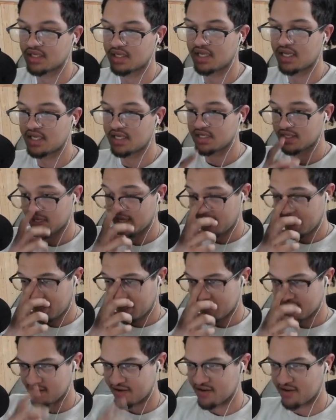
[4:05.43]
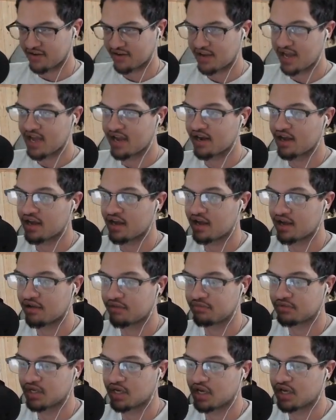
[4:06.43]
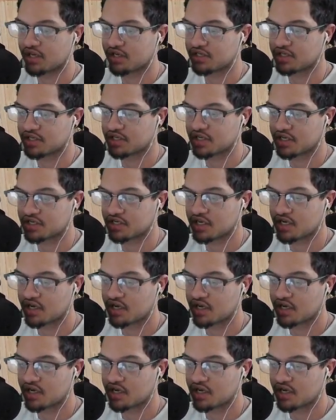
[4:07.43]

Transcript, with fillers: e oh god. Uh, da da da